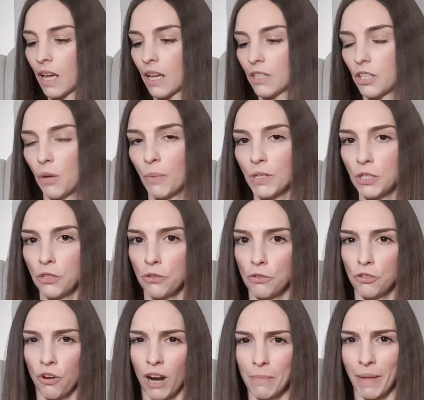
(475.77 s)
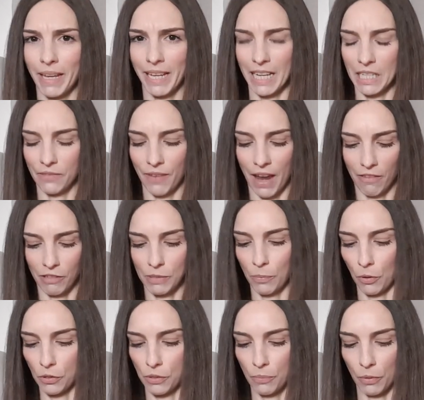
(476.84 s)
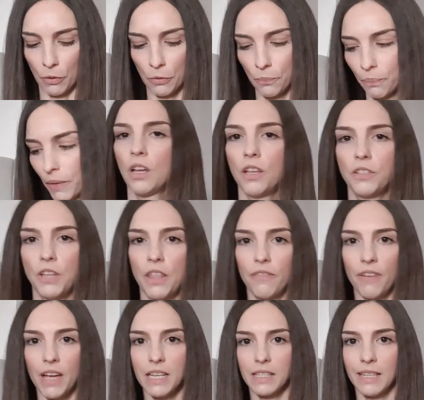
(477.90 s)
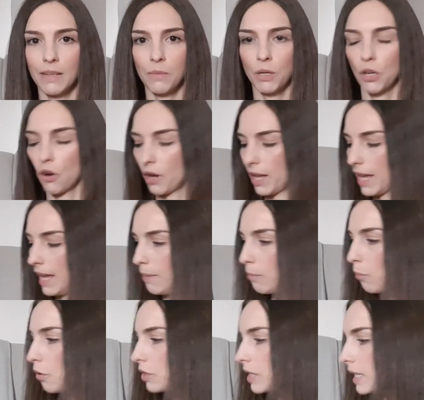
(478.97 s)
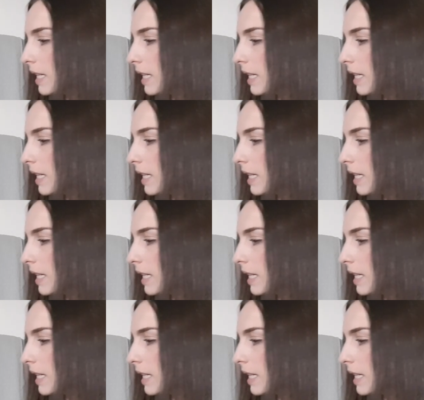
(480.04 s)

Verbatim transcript: So we do try and make it as fair as possible. So the first thing we got him was